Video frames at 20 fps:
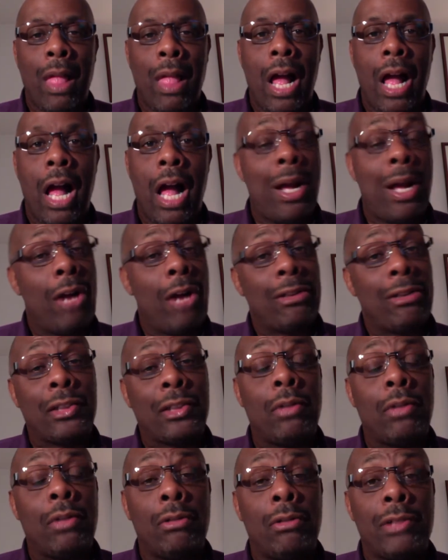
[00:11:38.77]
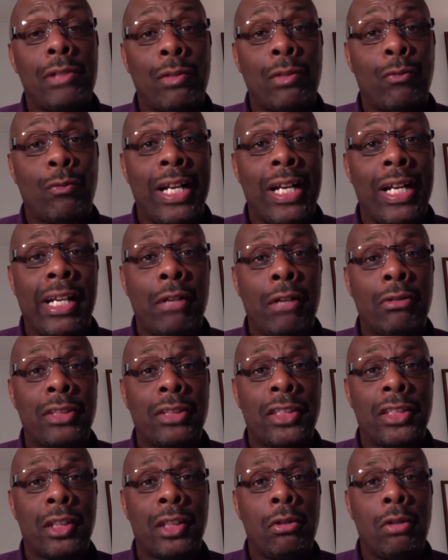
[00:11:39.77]
I also host a radio
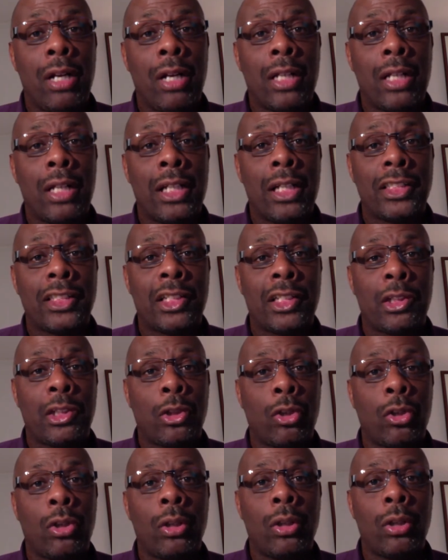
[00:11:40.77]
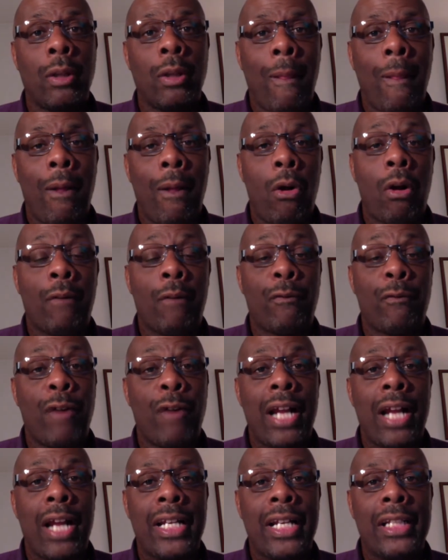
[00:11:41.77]
show, Lunch and Learn, on
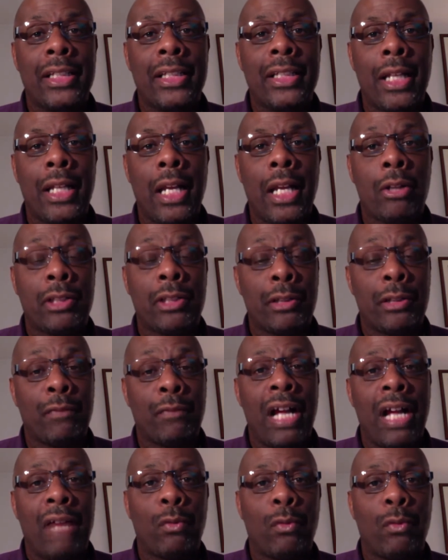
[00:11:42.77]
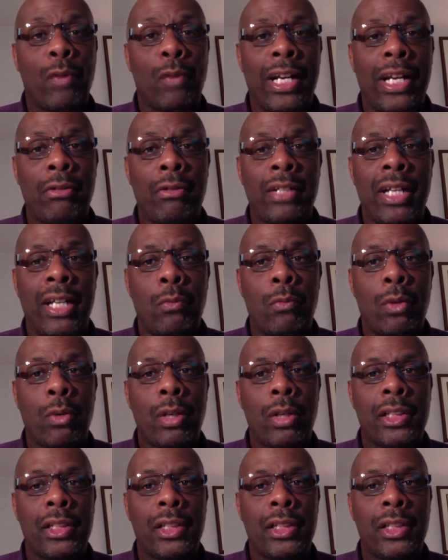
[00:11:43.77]
Fridays on Survival Radio Network.